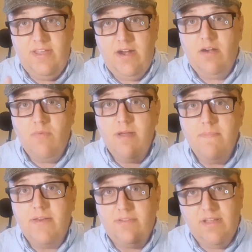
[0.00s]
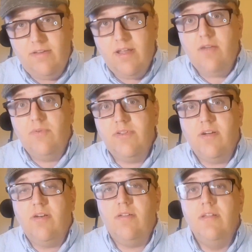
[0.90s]
they are what Mental Outlaw would
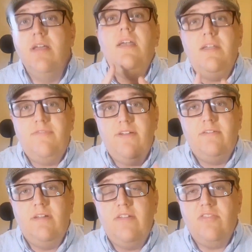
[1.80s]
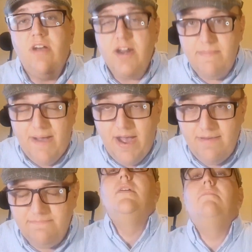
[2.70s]
call a federal agent honeypot.